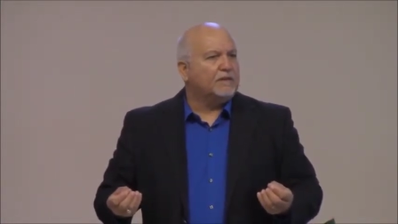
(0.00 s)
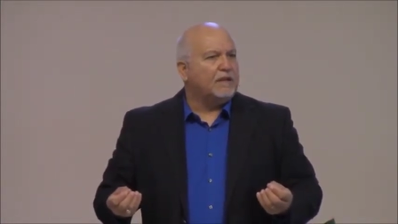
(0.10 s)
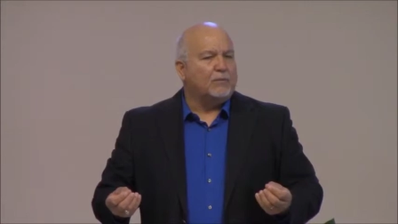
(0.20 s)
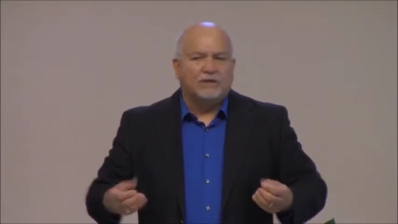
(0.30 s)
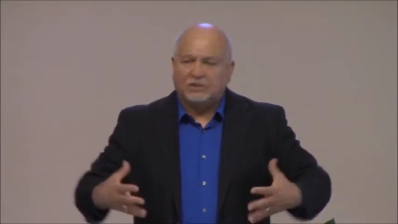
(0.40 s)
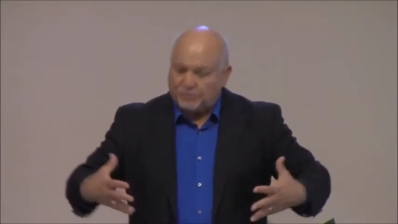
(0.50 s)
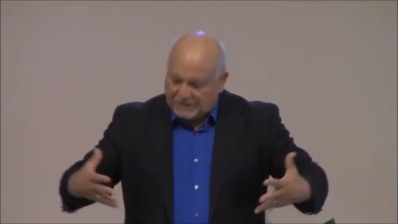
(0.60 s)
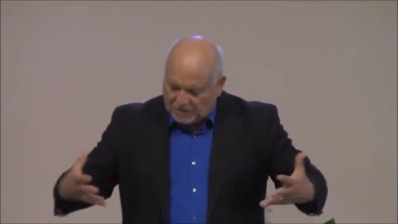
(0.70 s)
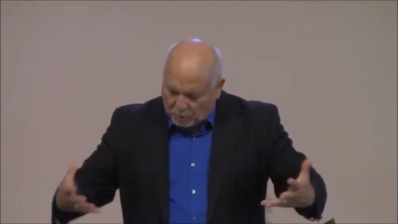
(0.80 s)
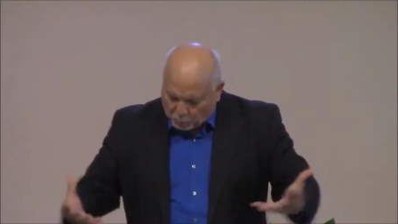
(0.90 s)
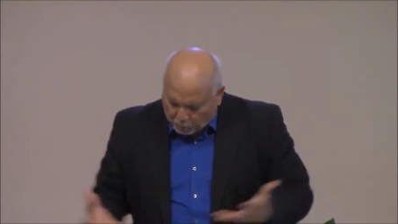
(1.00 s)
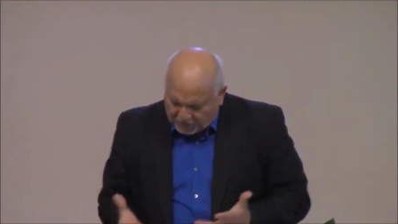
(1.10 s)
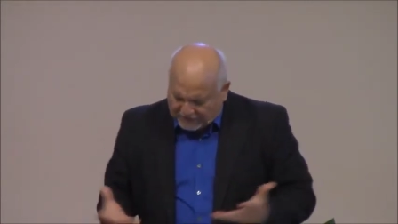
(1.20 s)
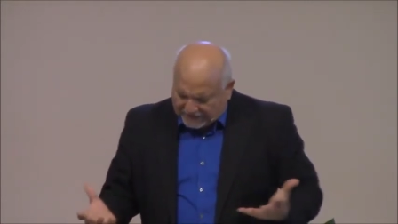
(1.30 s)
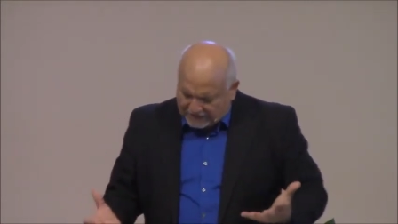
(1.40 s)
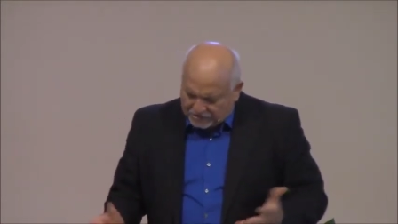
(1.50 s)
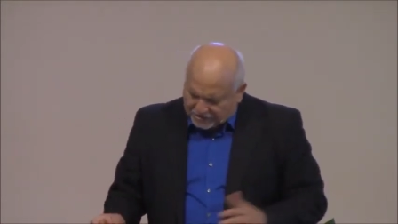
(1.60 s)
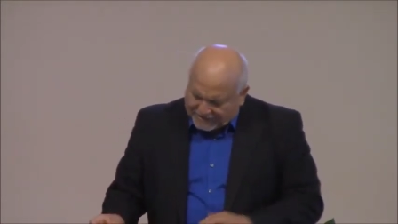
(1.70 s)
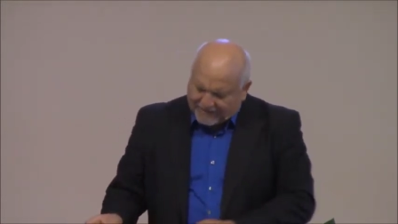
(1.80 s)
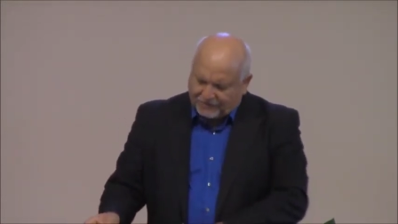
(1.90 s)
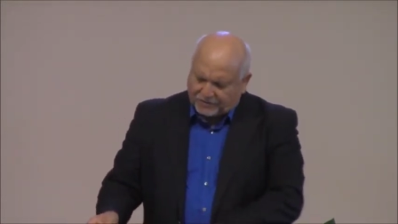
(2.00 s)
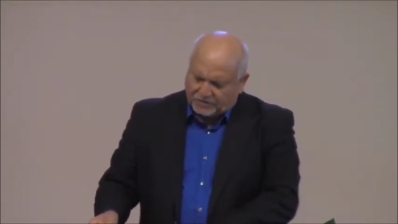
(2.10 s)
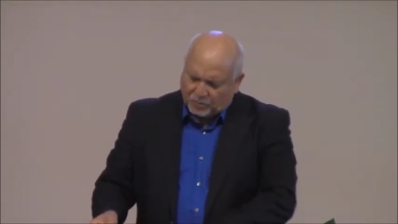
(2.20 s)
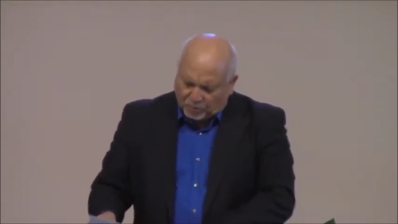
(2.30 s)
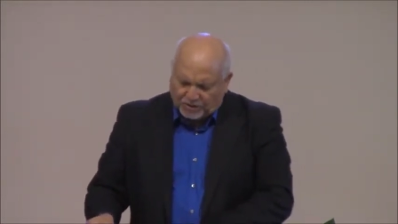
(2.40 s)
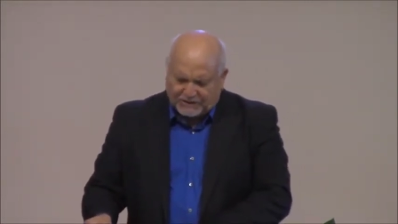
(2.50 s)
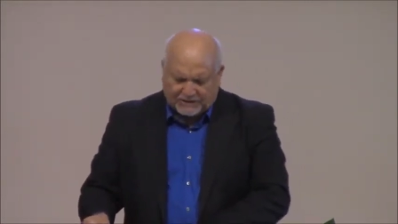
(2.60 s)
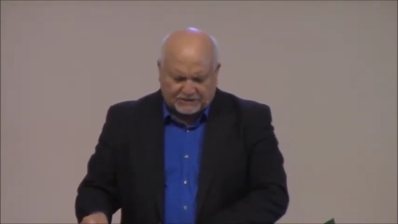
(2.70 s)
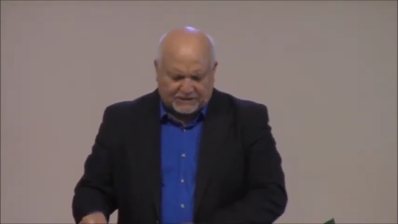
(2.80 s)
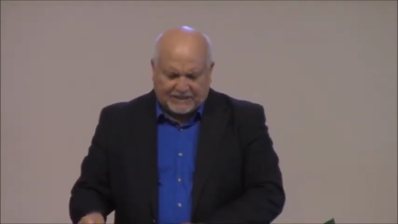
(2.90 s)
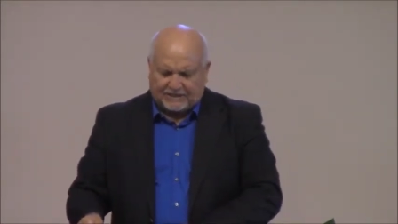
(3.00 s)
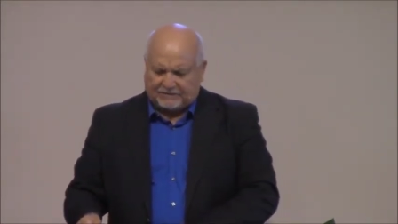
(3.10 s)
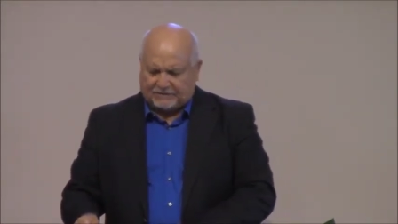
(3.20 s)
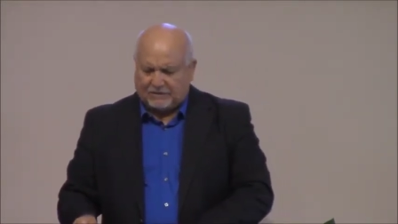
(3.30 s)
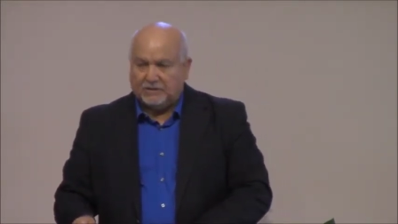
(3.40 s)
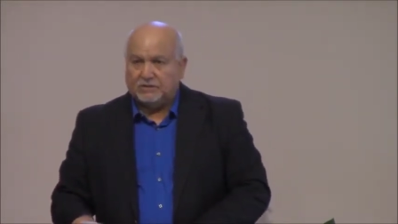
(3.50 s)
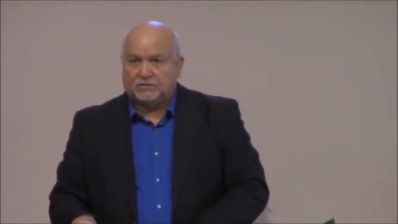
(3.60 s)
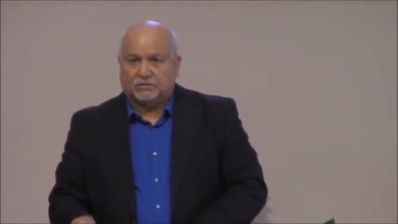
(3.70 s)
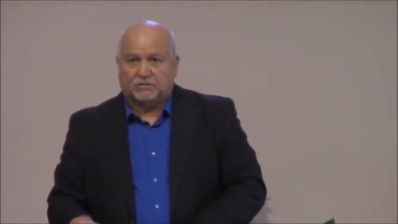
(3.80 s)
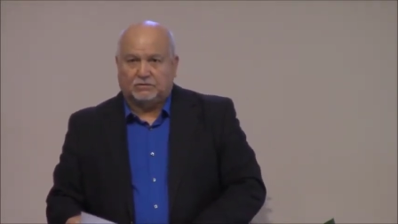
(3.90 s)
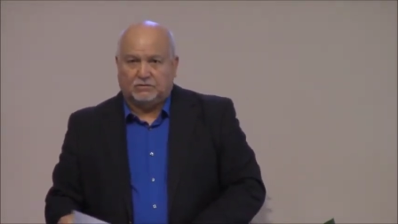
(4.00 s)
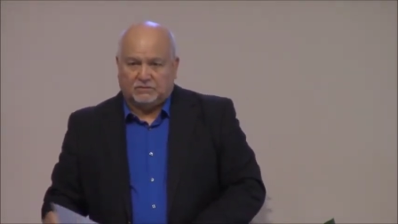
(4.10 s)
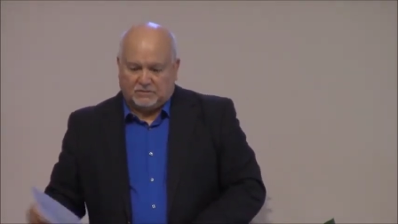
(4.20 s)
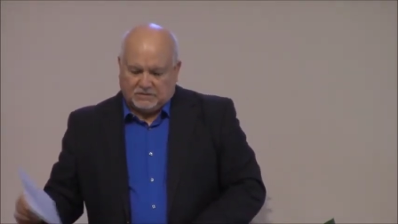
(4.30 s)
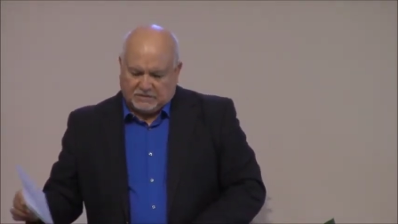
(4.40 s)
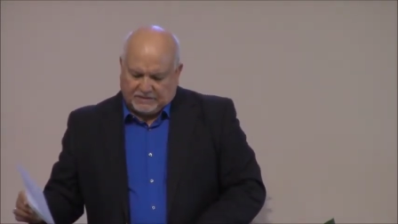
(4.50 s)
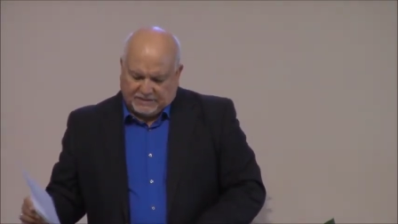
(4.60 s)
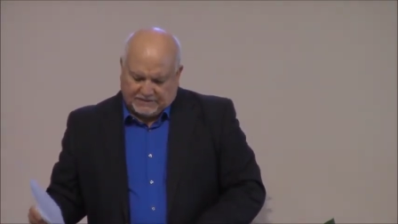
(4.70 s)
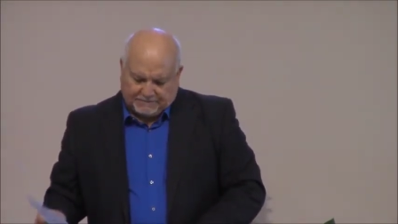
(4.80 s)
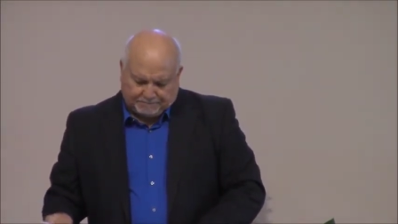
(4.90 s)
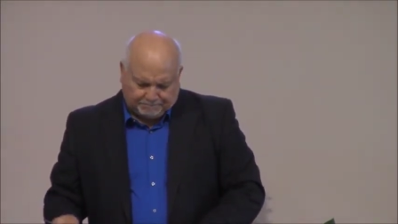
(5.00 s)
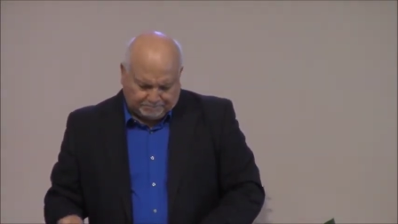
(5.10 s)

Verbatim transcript: And we need to be working together, working together. So then,